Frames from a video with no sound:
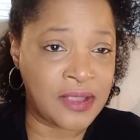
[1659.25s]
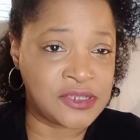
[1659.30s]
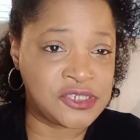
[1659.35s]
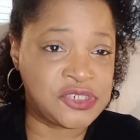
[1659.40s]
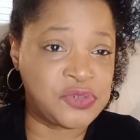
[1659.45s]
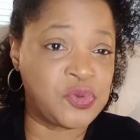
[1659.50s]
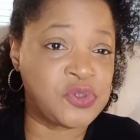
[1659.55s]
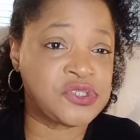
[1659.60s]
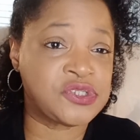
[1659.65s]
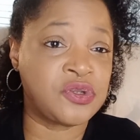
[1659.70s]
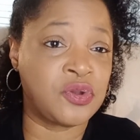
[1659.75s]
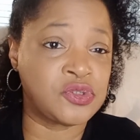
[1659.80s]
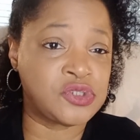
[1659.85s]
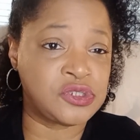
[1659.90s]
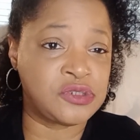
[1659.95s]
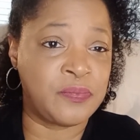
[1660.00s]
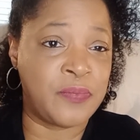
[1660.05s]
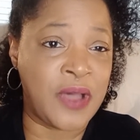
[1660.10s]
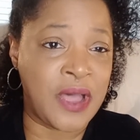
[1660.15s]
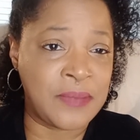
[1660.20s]
She wants to go to
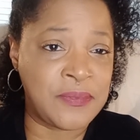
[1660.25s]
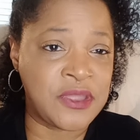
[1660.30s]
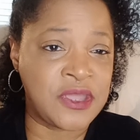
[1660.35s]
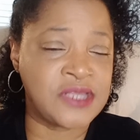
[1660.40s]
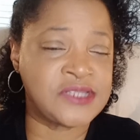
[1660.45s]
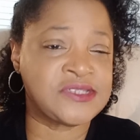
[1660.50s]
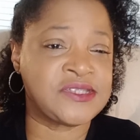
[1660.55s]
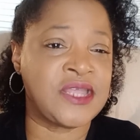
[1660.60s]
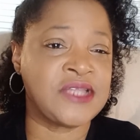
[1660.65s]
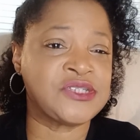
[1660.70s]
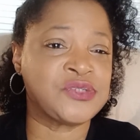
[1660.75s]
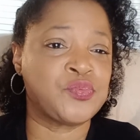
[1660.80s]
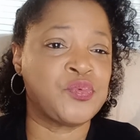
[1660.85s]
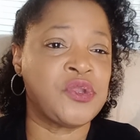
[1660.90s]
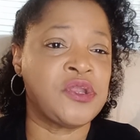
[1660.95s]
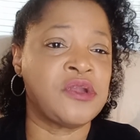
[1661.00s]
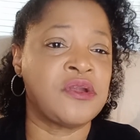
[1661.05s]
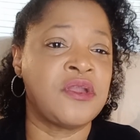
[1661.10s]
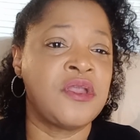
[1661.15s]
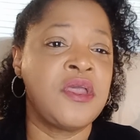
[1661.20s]
Dubai because that's
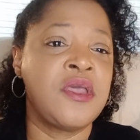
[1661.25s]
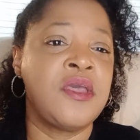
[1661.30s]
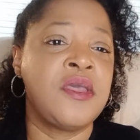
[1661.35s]
where